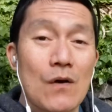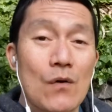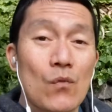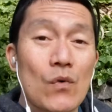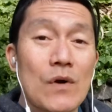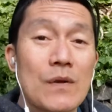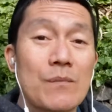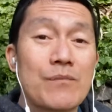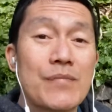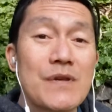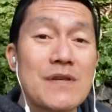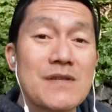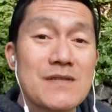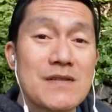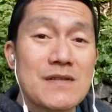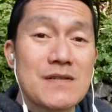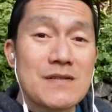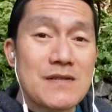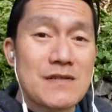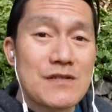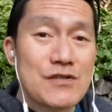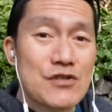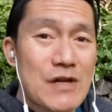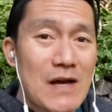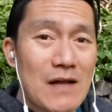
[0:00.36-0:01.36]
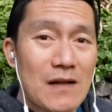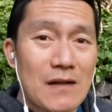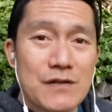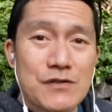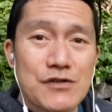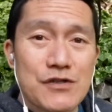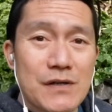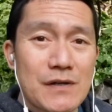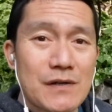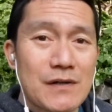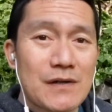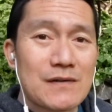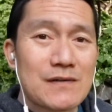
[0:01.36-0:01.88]
When business is
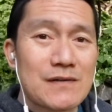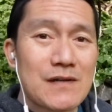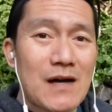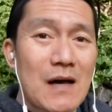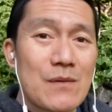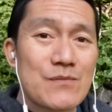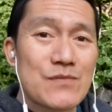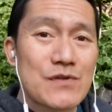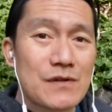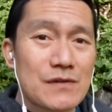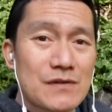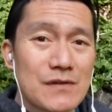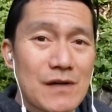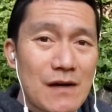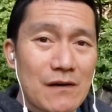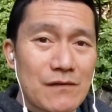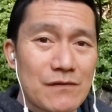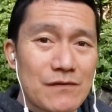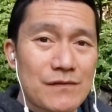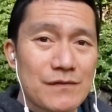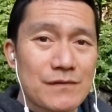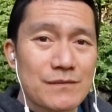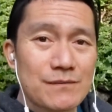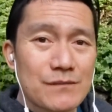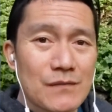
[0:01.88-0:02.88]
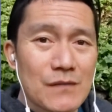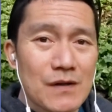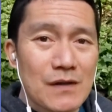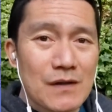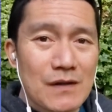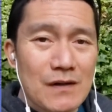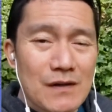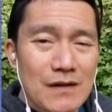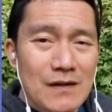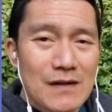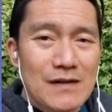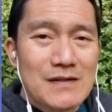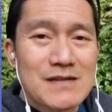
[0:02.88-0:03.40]
challenging and times are tough,
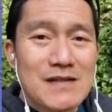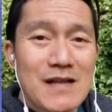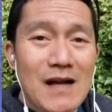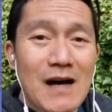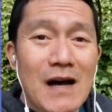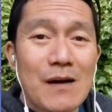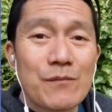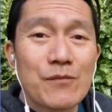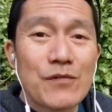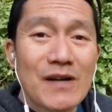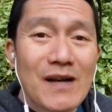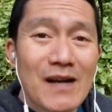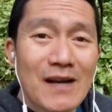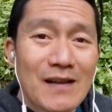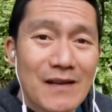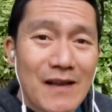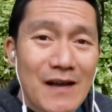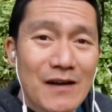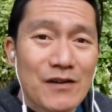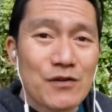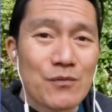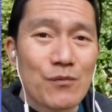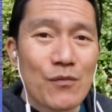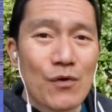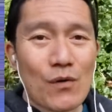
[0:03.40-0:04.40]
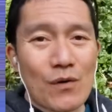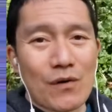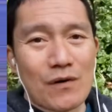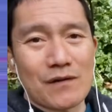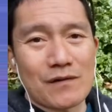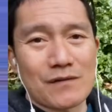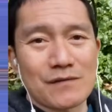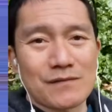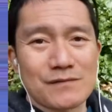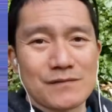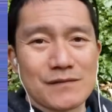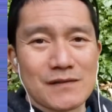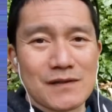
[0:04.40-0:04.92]
it's time to connect more.
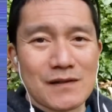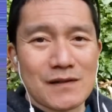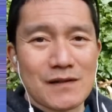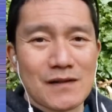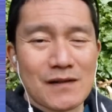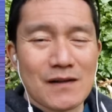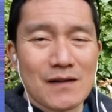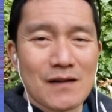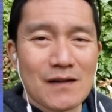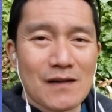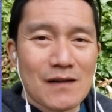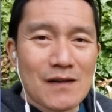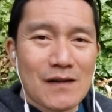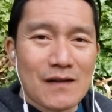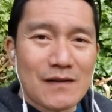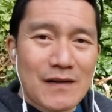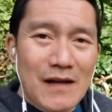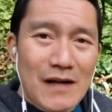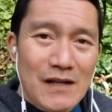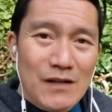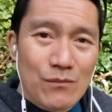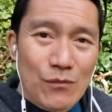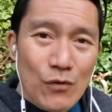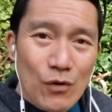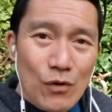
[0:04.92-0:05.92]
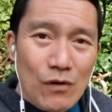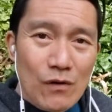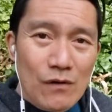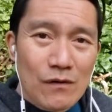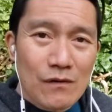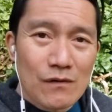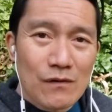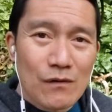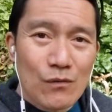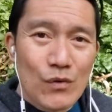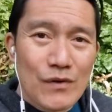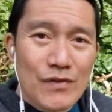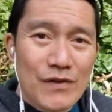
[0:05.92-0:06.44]
Connect
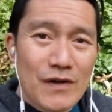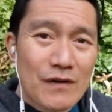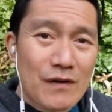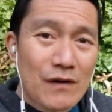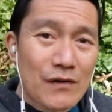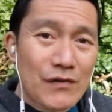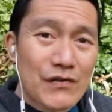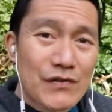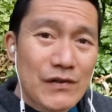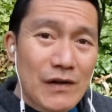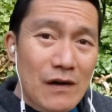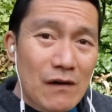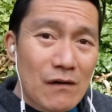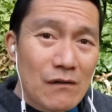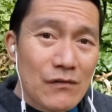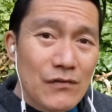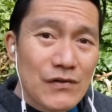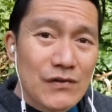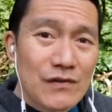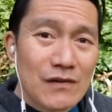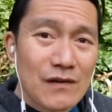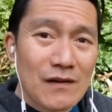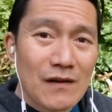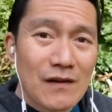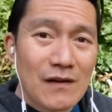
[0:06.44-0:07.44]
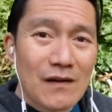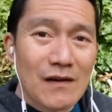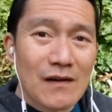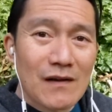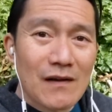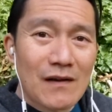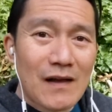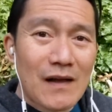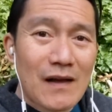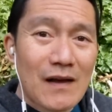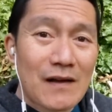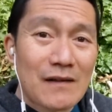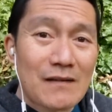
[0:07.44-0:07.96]
more within ourselves
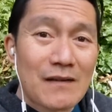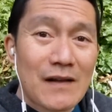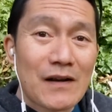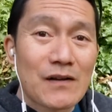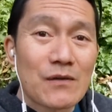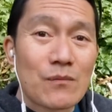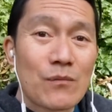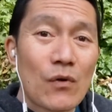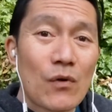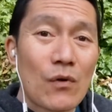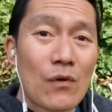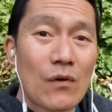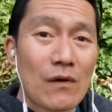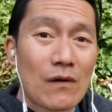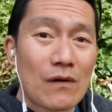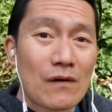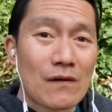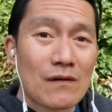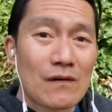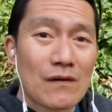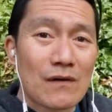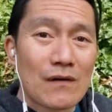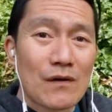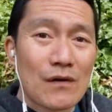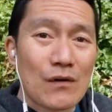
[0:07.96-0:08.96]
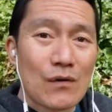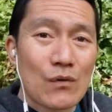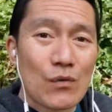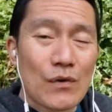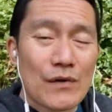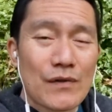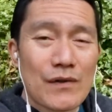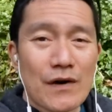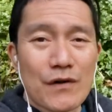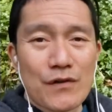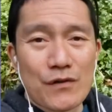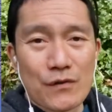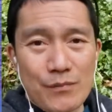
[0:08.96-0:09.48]
and connect more
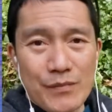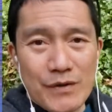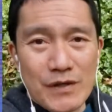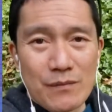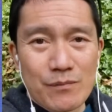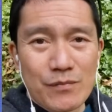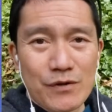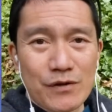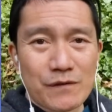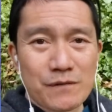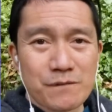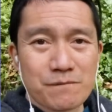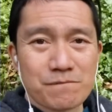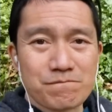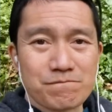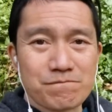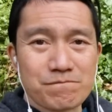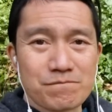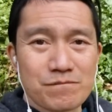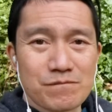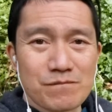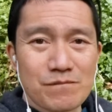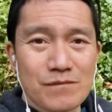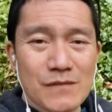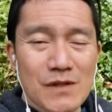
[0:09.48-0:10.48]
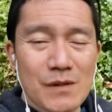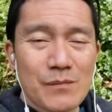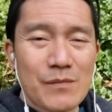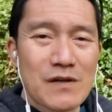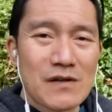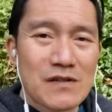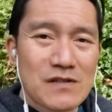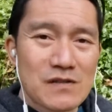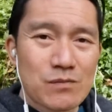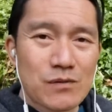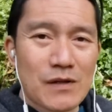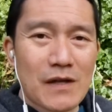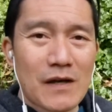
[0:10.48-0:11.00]
with other people. Let me
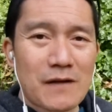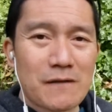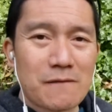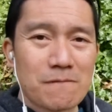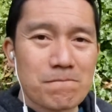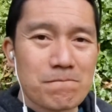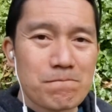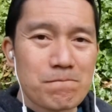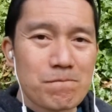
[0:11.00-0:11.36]
explain.